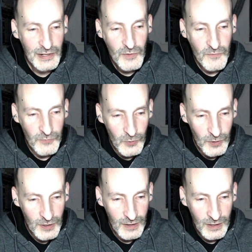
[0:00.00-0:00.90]

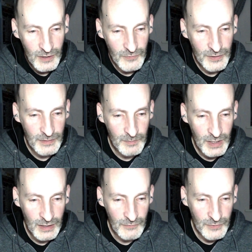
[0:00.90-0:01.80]
for
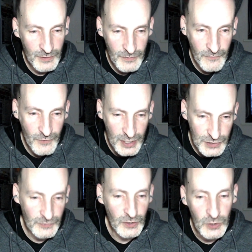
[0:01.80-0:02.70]
the refresh
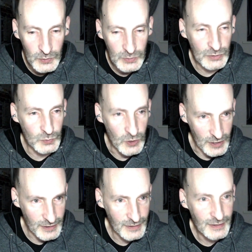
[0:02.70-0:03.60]
flow to
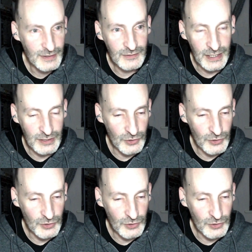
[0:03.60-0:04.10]
work, right?